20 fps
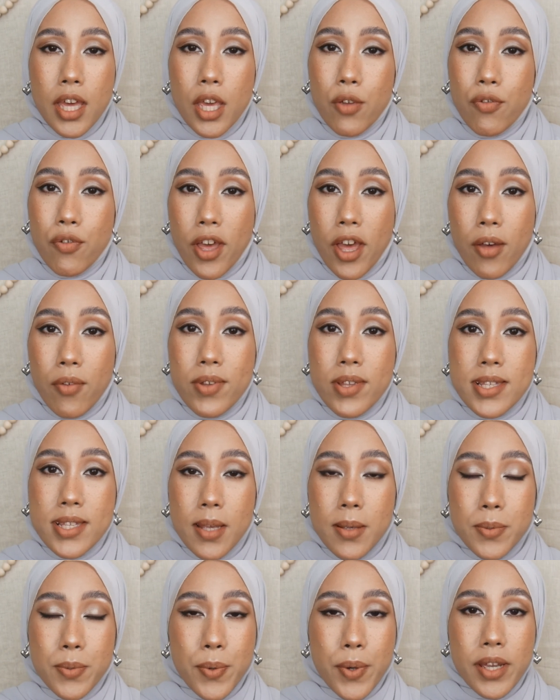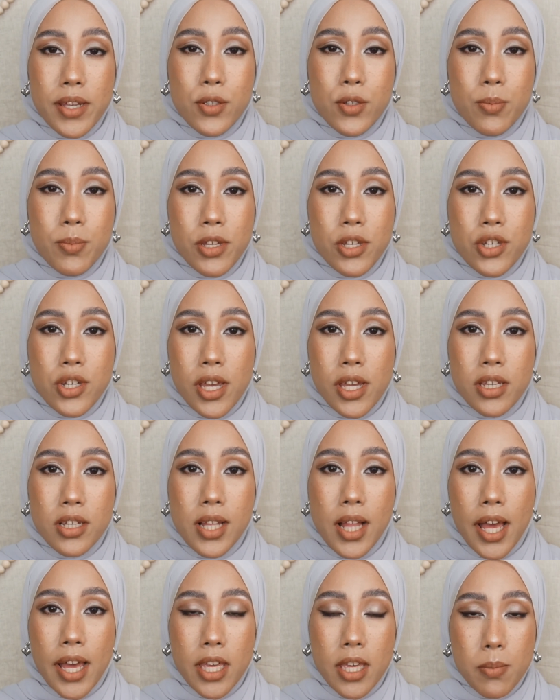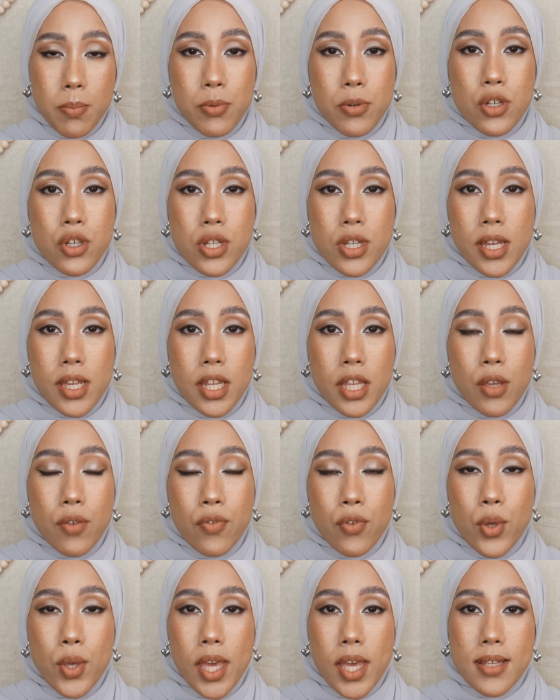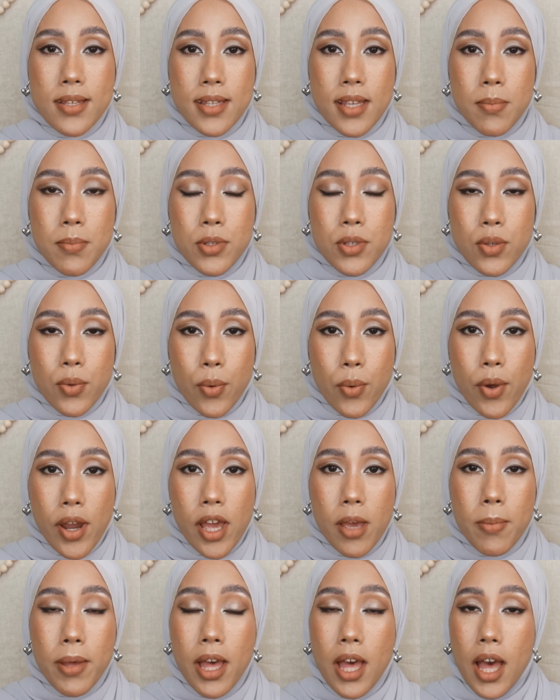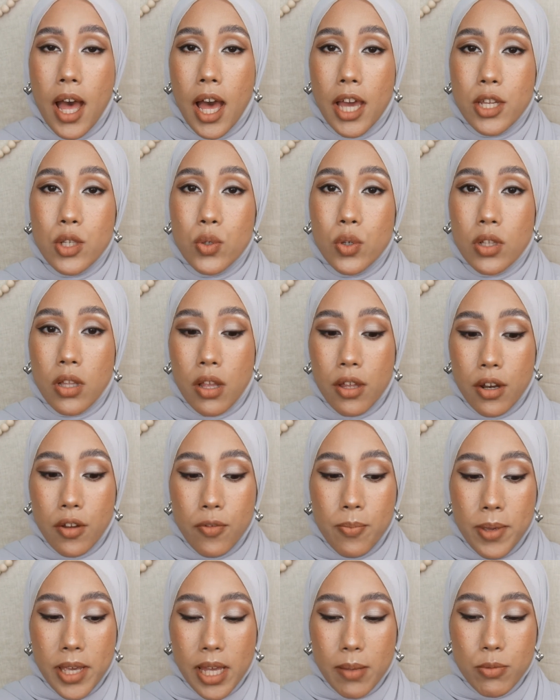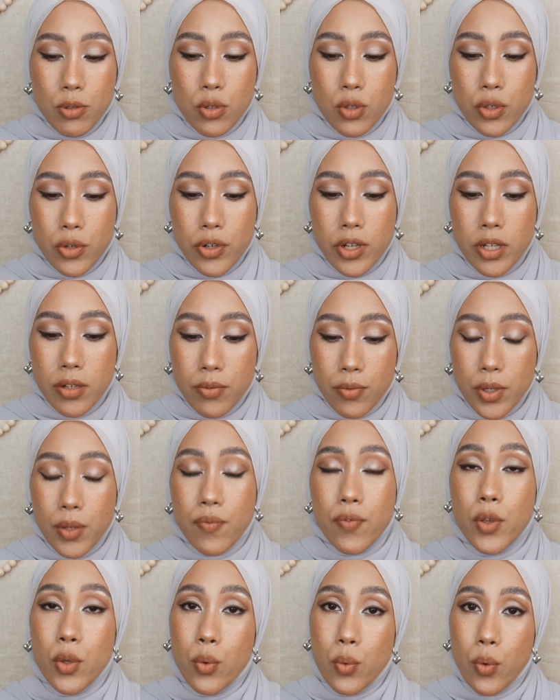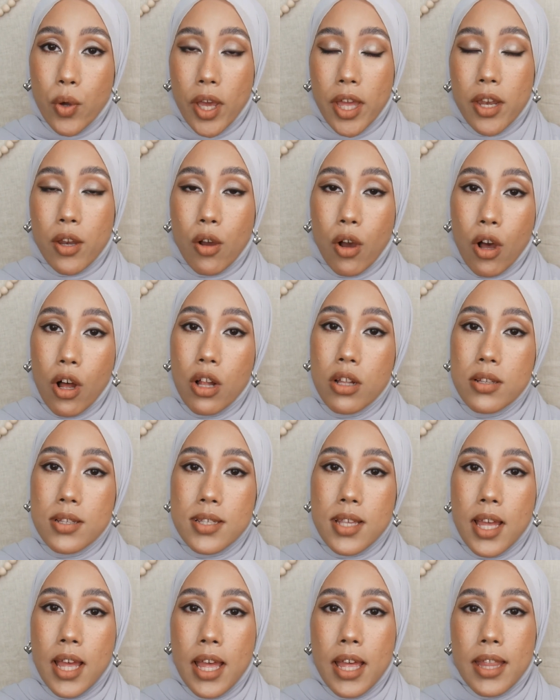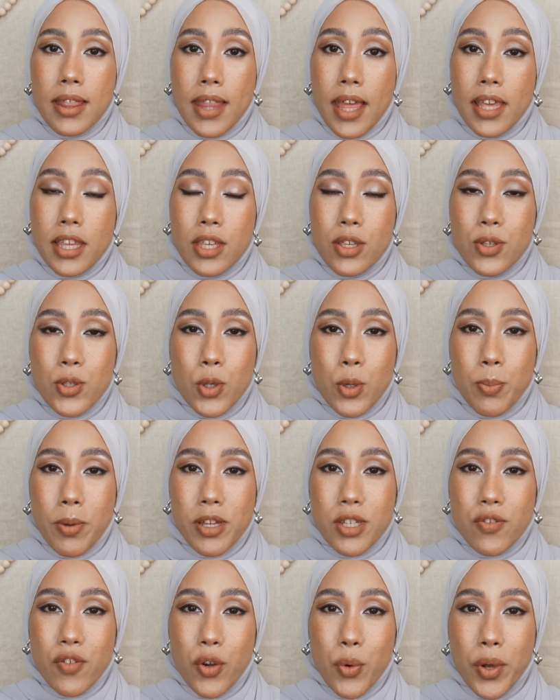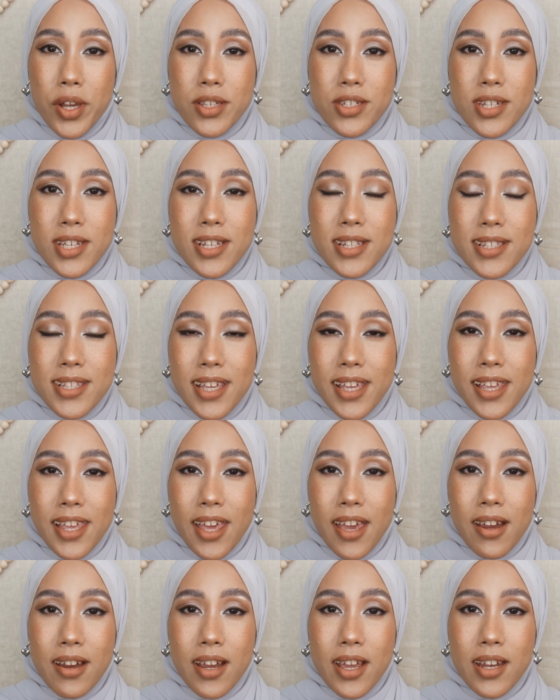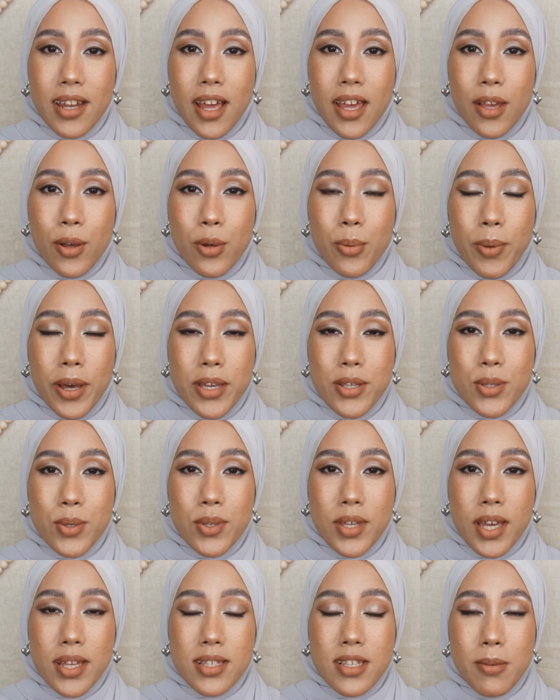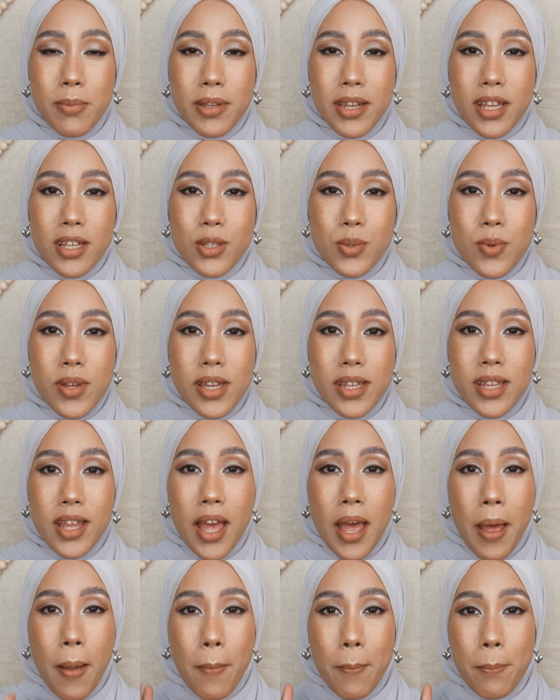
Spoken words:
If you haven't subscribed to my channel, I appreciate if you can subscribe. I do a lot of makeup tutorial, review and hauls. Thank you so much for watching. Take care, and I hope I see you guys in my next one.